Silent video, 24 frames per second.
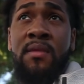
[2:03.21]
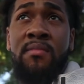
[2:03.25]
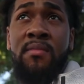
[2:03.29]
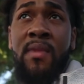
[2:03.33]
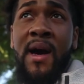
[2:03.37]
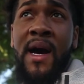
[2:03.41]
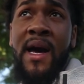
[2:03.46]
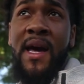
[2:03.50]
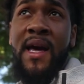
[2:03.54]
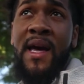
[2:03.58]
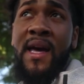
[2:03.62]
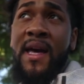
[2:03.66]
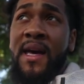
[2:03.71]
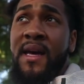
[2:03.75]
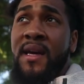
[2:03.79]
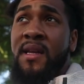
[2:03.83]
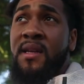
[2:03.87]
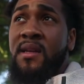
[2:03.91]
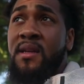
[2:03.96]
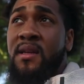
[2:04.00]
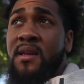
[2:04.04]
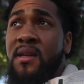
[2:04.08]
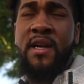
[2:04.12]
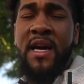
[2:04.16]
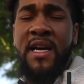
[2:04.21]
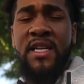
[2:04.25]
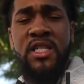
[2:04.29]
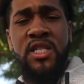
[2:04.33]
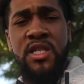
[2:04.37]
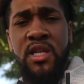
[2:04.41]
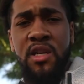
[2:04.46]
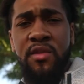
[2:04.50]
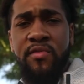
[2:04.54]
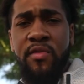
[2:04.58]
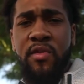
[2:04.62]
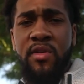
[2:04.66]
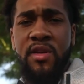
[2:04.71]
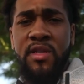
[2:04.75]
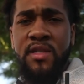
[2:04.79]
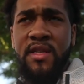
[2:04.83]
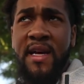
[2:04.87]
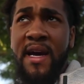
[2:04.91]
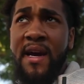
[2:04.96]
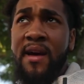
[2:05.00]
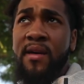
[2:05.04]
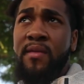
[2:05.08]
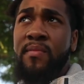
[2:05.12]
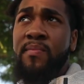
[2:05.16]
in my head. I should have wrote it
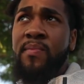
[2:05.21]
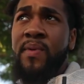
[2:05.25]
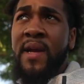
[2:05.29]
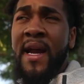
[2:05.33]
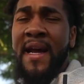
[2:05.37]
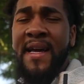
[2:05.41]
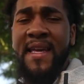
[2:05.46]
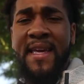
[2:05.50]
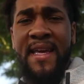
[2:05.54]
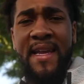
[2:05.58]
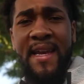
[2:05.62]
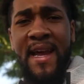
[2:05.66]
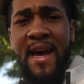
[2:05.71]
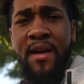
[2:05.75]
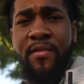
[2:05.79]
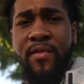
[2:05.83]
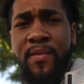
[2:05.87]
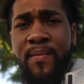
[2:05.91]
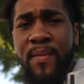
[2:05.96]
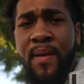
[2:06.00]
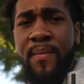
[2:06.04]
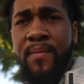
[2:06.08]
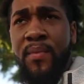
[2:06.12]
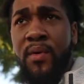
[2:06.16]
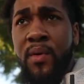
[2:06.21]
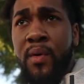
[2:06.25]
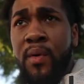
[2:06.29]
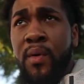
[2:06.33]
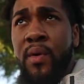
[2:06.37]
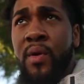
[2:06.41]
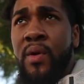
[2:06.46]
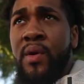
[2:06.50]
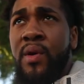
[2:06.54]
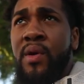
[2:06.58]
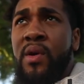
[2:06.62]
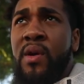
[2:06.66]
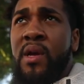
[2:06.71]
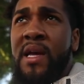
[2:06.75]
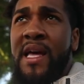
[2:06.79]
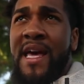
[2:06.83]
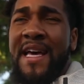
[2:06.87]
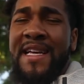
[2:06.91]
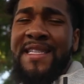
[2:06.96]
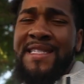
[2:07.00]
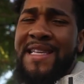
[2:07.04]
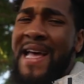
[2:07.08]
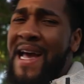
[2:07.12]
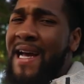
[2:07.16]
down, but I cannot remember
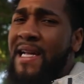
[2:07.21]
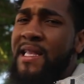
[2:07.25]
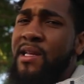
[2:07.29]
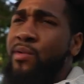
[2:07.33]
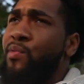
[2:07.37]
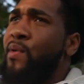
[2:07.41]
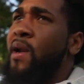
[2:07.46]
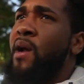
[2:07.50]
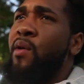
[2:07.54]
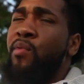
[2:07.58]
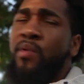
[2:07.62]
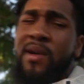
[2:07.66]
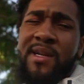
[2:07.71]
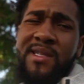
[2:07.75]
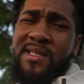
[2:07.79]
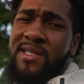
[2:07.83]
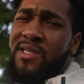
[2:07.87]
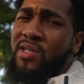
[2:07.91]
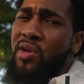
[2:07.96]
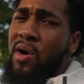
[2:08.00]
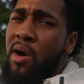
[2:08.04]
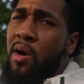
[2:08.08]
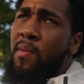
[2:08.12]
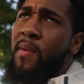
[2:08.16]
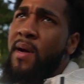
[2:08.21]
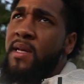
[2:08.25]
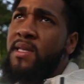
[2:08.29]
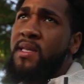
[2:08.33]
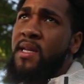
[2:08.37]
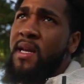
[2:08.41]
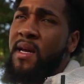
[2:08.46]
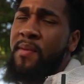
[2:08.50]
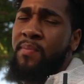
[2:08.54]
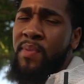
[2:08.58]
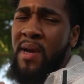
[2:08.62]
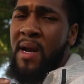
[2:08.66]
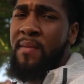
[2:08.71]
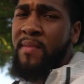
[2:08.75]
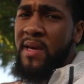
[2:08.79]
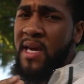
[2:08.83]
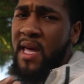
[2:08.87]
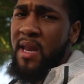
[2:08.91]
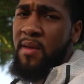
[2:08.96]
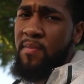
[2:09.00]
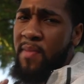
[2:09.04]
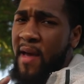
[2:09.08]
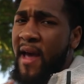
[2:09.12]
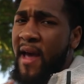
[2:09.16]
exactly what I wanted to talk about today. But I'm gonna get it